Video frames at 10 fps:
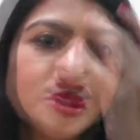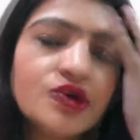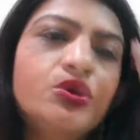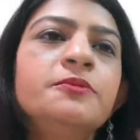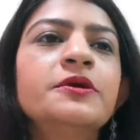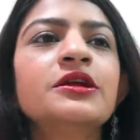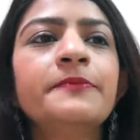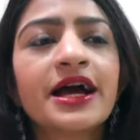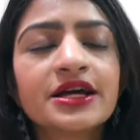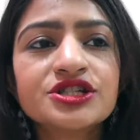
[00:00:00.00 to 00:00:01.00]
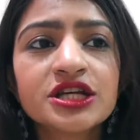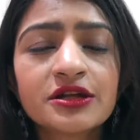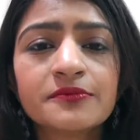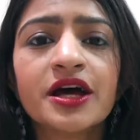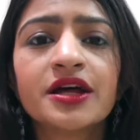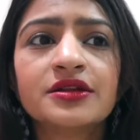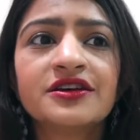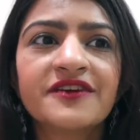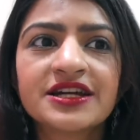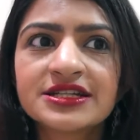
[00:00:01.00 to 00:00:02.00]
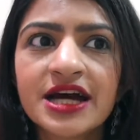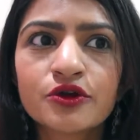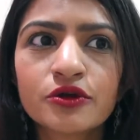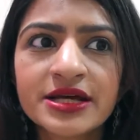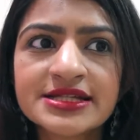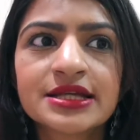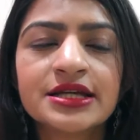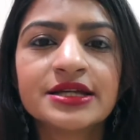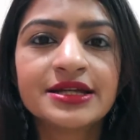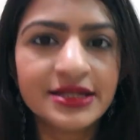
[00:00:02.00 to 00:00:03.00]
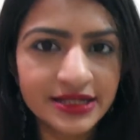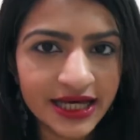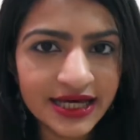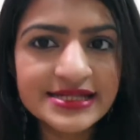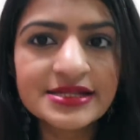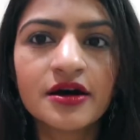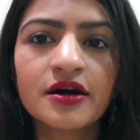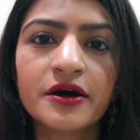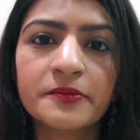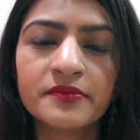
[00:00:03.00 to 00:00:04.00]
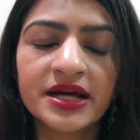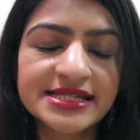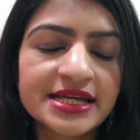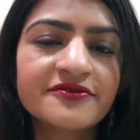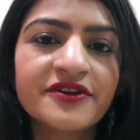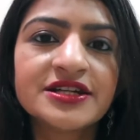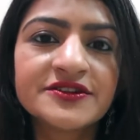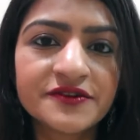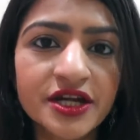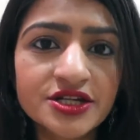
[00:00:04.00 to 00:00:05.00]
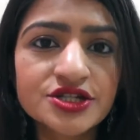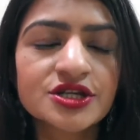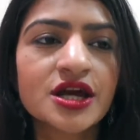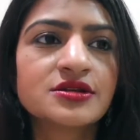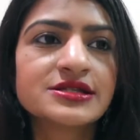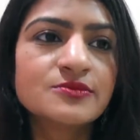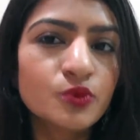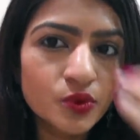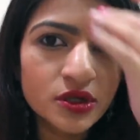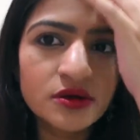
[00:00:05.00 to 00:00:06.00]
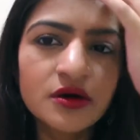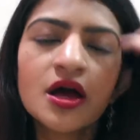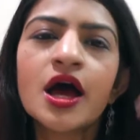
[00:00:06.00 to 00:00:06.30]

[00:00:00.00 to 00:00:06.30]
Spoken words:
So keeping the packaging in mind, the effect it had on my skin, yes, my skin felt fresh and smoother,